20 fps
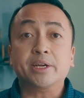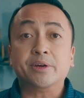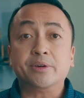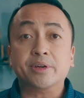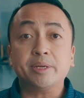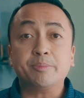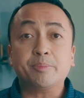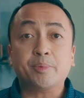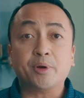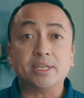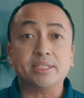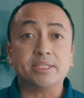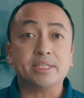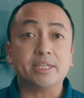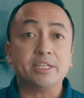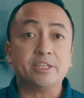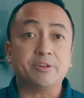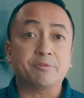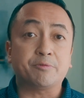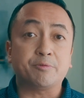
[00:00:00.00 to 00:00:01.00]
the current
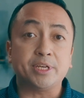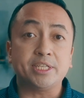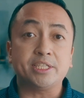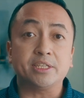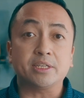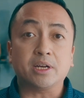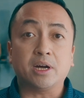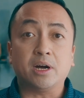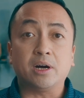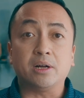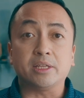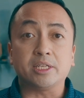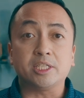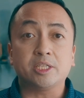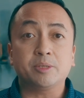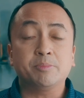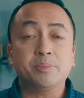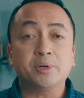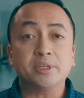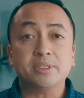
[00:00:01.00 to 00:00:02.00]
president of Regent
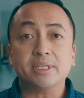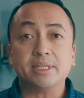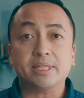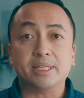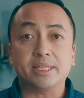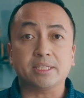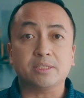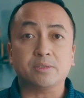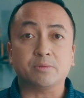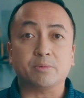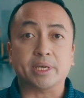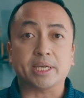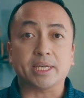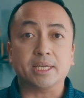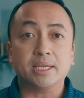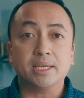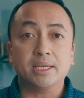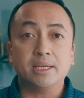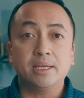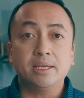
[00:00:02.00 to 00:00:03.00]
College, puts it this
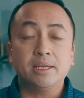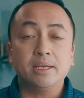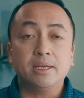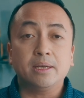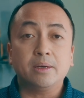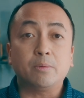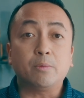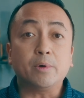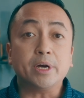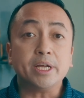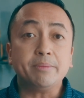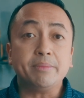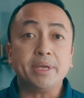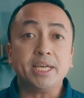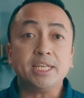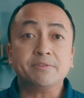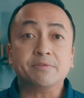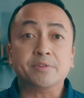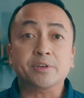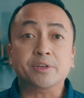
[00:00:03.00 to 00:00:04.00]
way: what
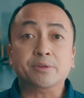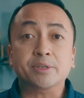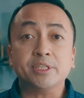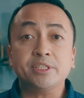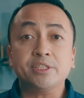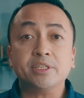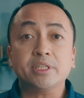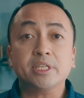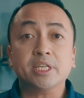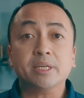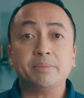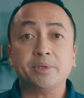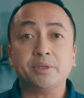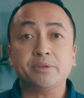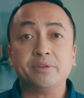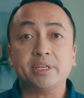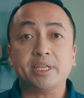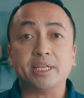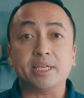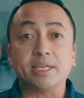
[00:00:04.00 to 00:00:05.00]
makes for Christian
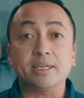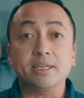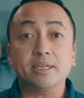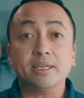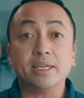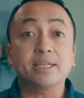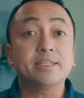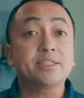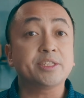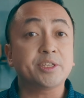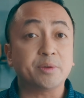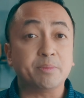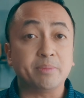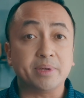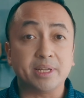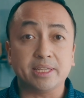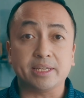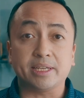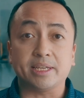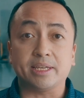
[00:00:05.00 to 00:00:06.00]
community is
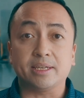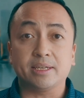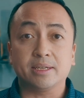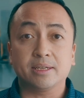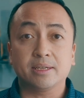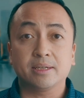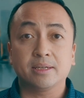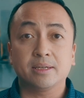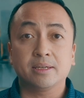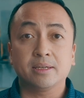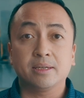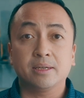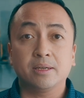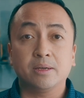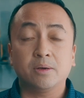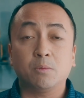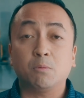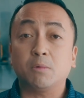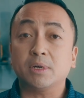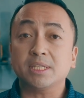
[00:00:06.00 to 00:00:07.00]
humility.
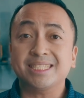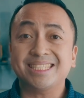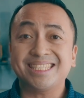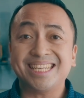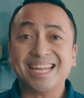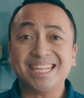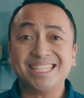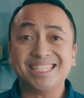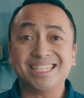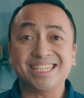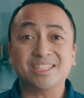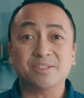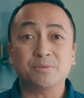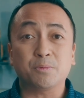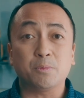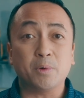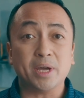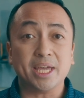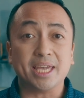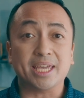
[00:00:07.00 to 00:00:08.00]
What stands in
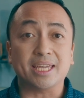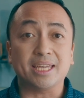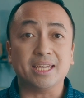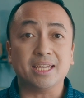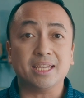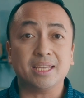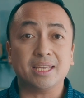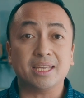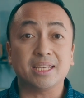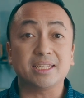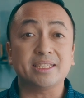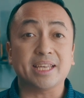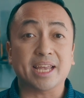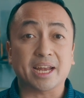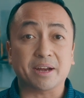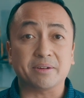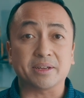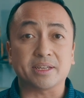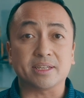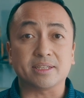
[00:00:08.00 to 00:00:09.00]
its way is
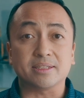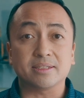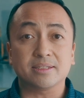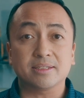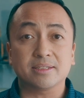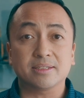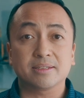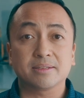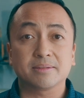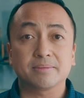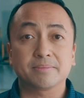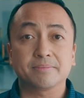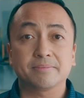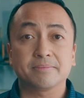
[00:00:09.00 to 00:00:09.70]
arrogance.